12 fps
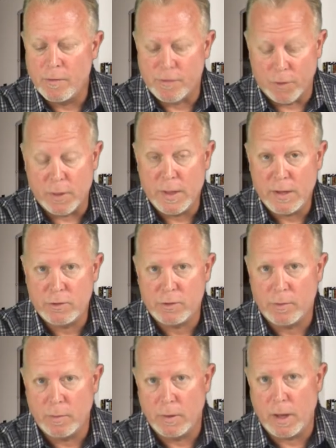for
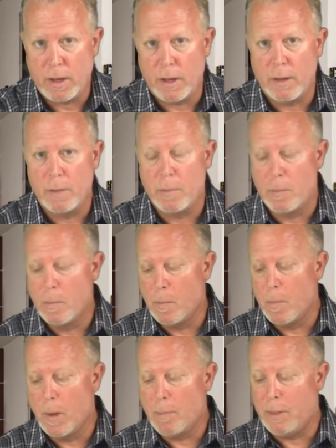this
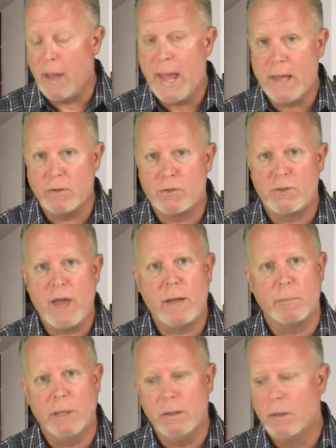plan
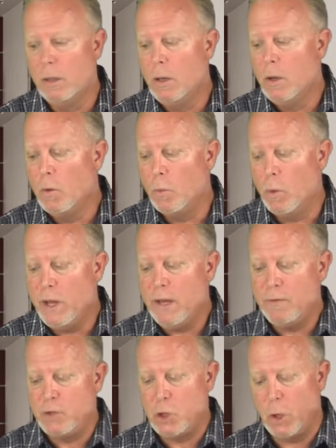segment, we
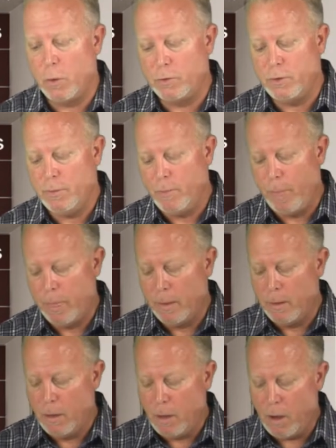have chosen,
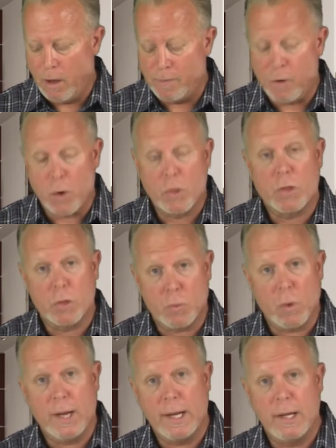of our
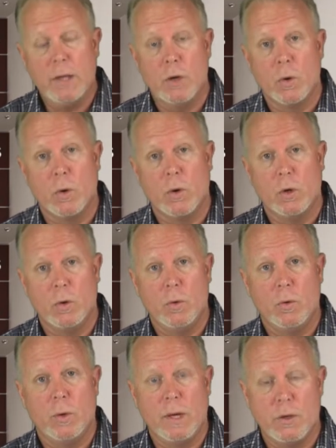3,
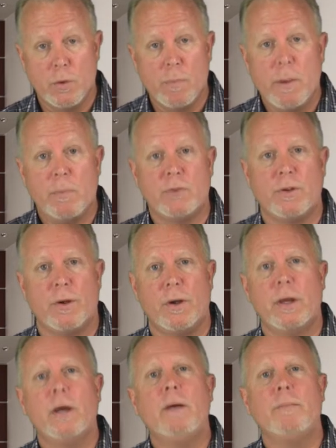in your members
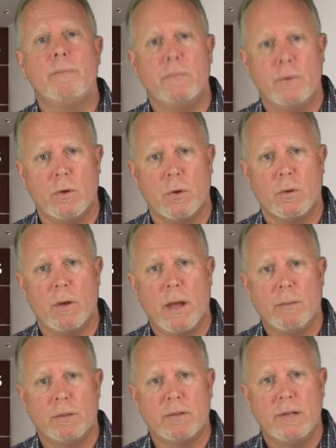area, you're
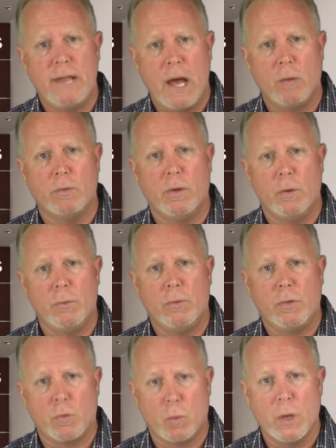able to download
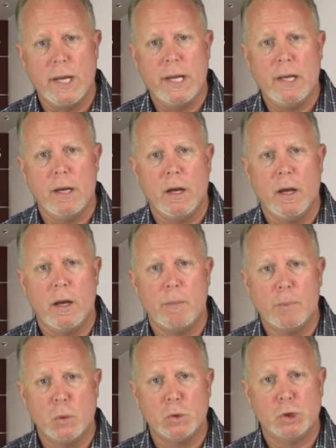3
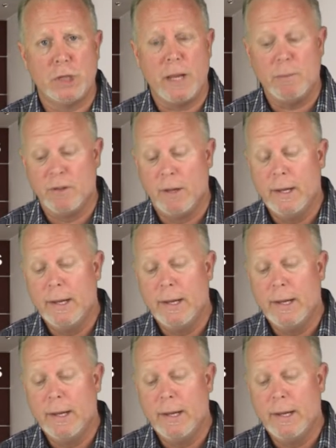pool shapes.